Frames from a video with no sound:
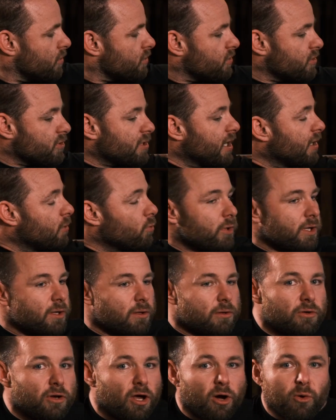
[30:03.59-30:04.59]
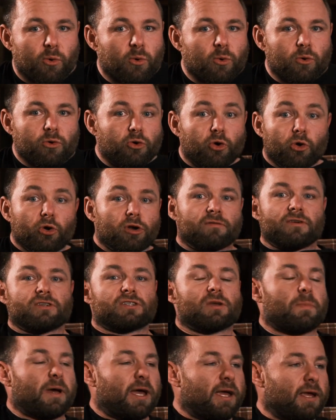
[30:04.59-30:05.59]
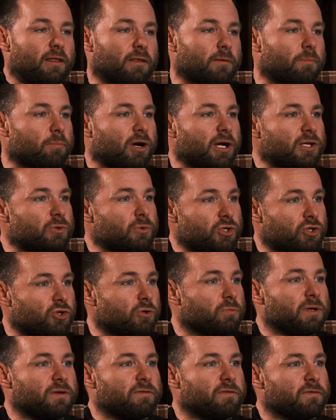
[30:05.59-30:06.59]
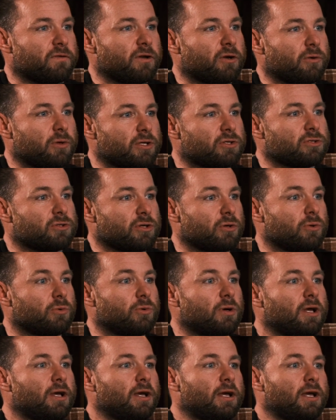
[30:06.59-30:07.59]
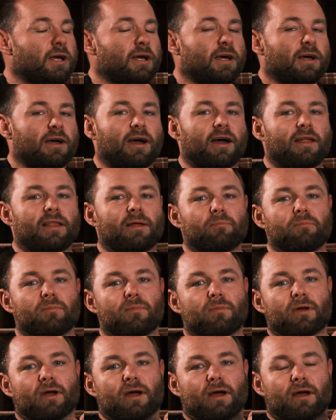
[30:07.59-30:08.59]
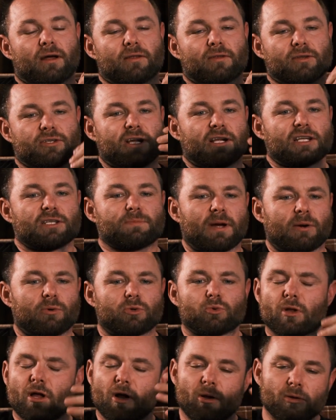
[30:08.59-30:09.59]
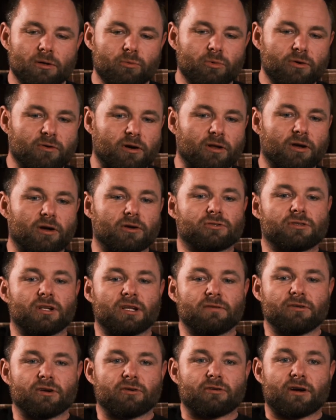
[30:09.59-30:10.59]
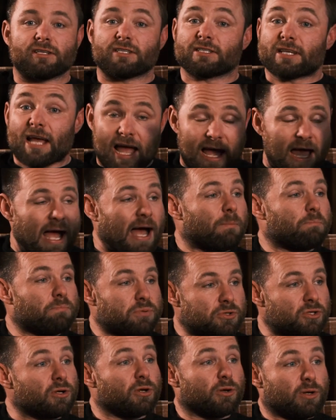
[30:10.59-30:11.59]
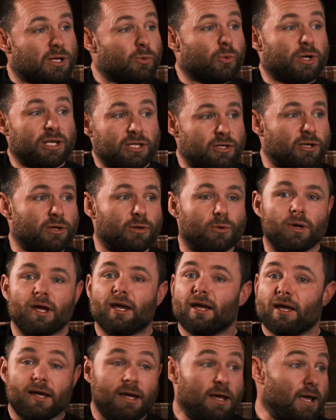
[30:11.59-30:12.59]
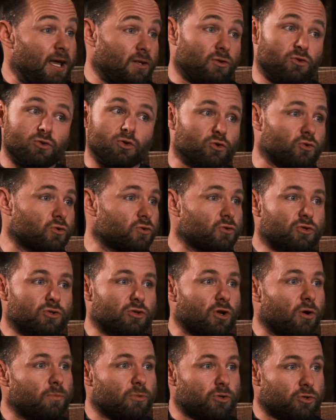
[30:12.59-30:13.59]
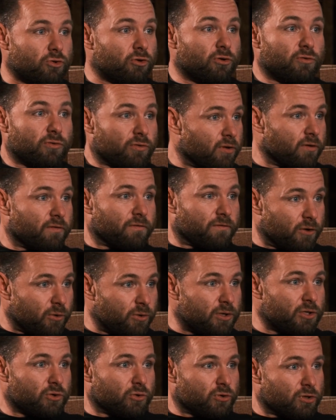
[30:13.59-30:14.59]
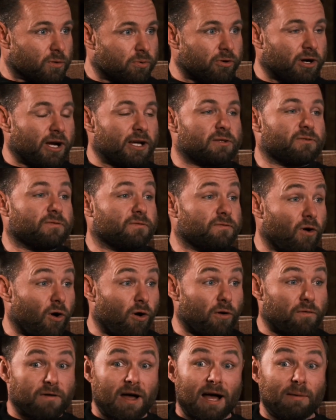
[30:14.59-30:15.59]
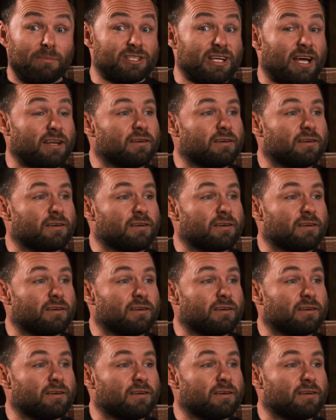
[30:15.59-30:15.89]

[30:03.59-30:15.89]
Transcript: once and said none of us are paying the price we should be for food. It's too. Yeah. And then the challenge back was, well, hold on, we've got a cost of living crisis. Absolutely, we do. It doesn't stop the truth that food is underpriced for farmers